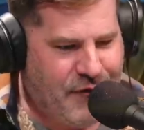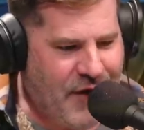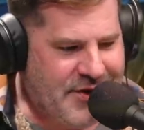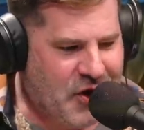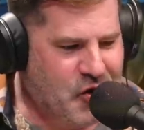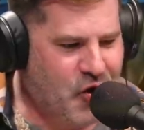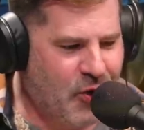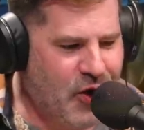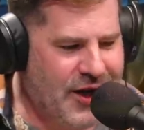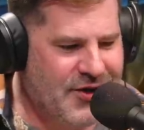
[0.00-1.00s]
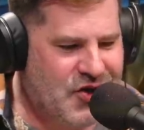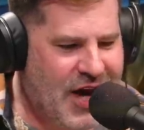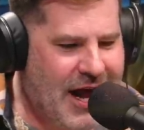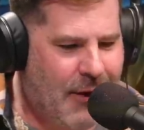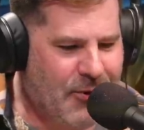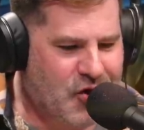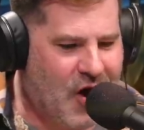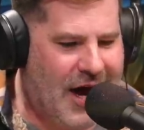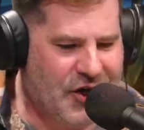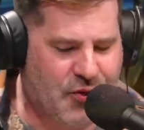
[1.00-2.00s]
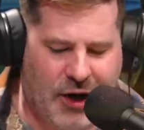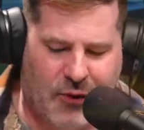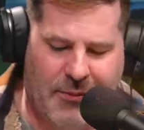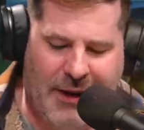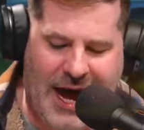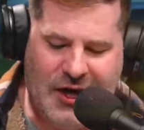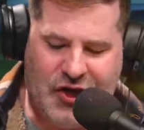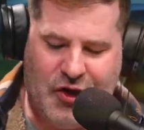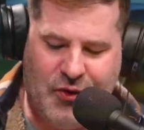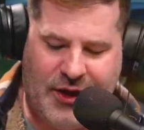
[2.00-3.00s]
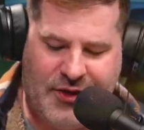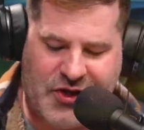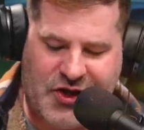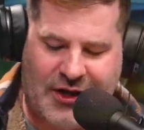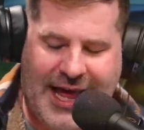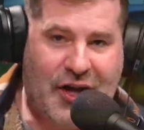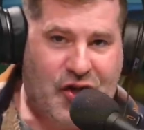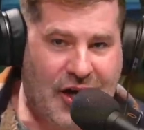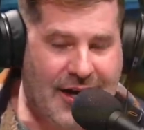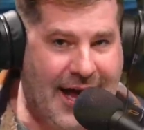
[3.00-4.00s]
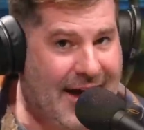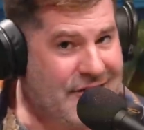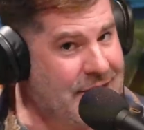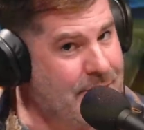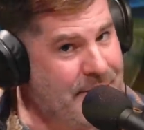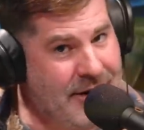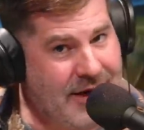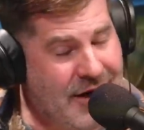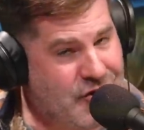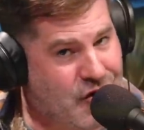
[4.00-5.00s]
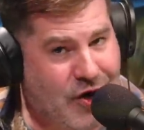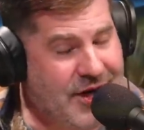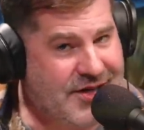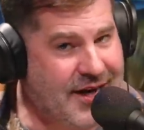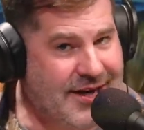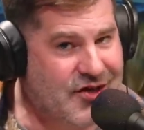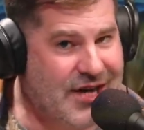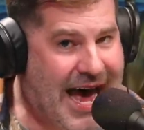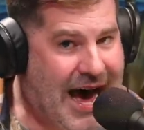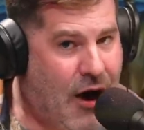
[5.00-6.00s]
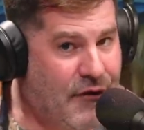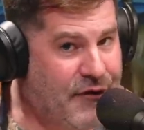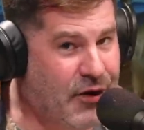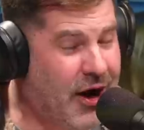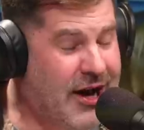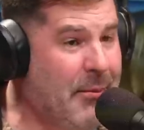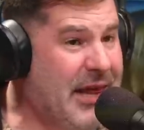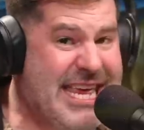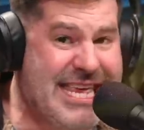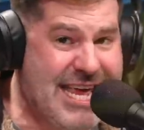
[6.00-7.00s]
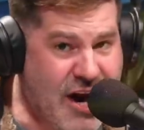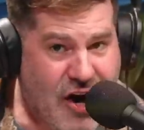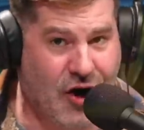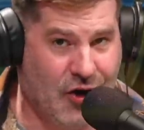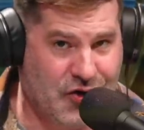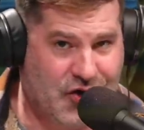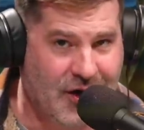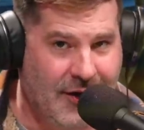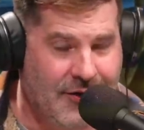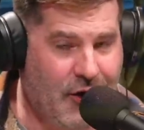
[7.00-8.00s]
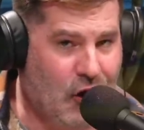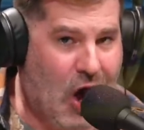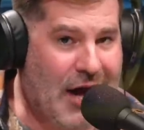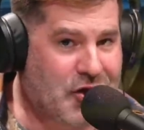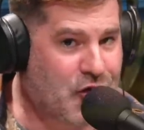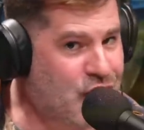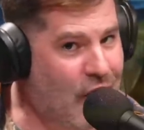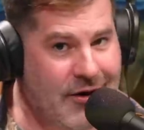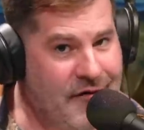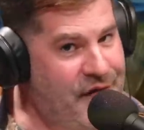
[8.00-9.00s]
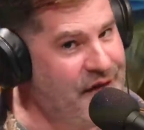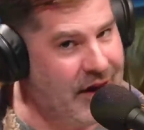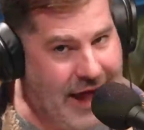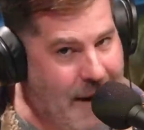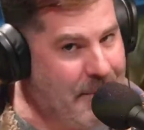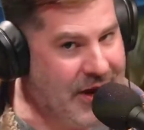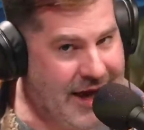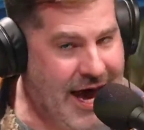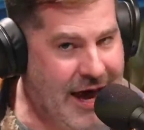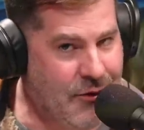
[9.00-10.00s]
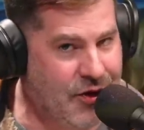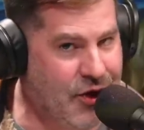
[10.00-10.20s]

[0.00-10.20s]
Our friends at Sherwood and St. Albert Dodge want to remind you that the selection hasn't been as good as it is now for a couple of years. Their lots are starting to fill up again